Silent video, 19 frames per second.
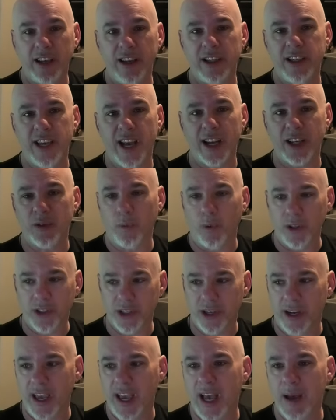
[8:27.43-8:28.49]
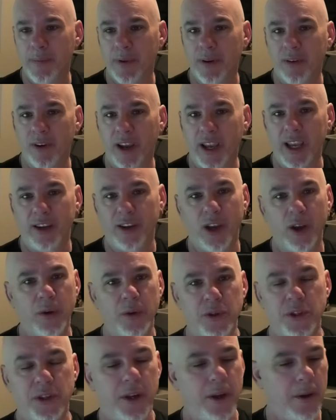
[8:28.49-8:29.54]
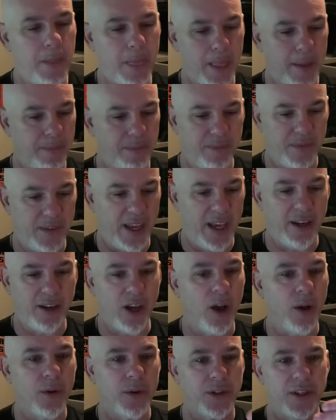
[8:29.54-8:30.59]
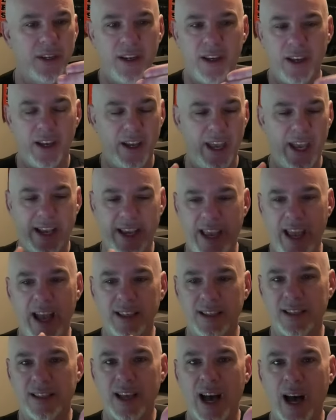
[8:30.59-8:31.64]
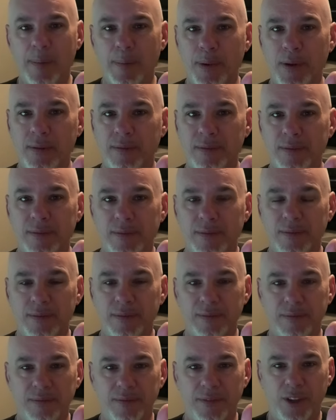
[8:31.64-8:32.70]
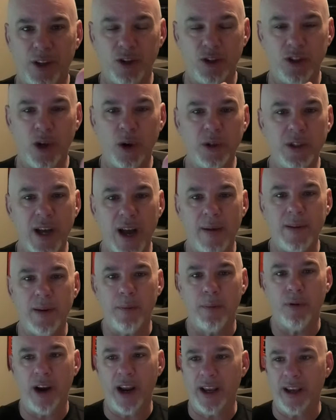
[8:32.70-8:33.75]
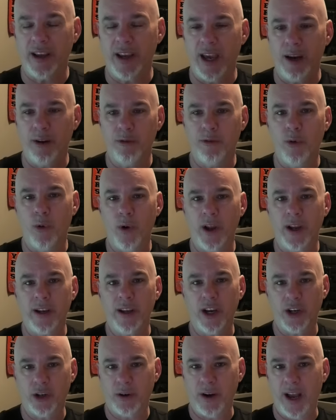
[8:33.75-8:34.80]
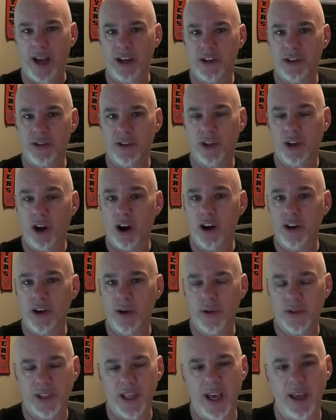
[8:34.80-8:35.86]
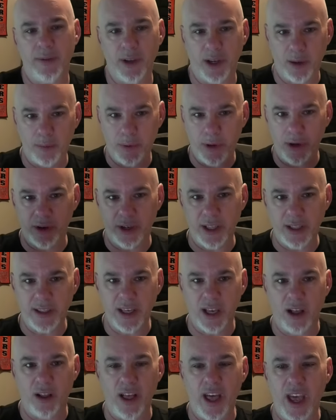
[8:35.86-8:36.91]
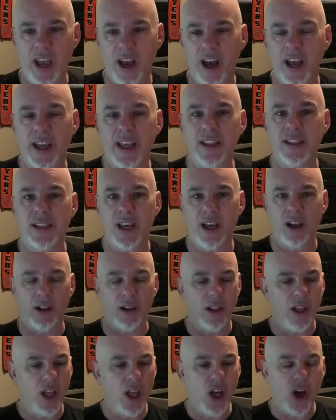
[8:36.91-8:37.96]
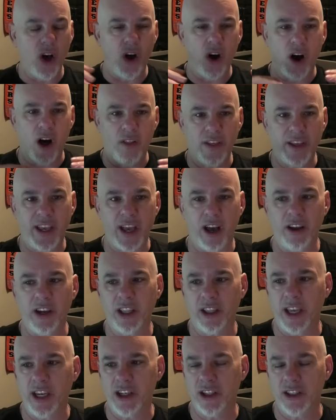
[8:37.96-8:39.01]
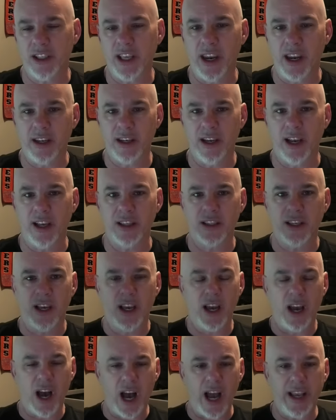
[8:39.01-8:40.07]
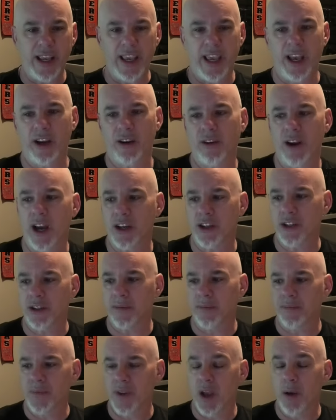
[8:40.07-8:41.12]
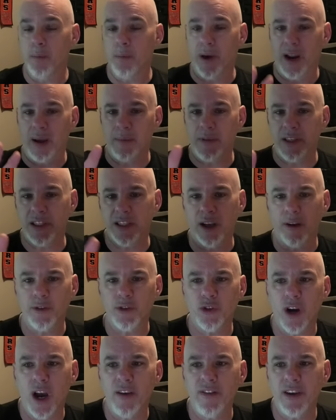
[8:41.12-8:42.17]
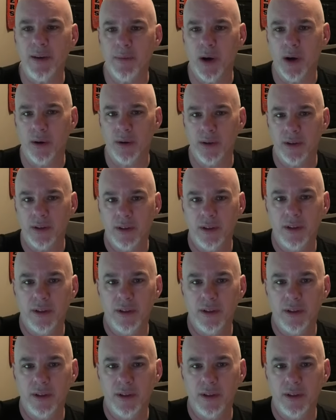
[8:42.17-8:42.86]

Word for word: what's going to happen, right? It knows. It can't stop. There's no time to brake and avoid a crash. The car knows that. The computer can tell, AI can tell all the calculations that it does. I can't crash, but I'm in self-driving mode.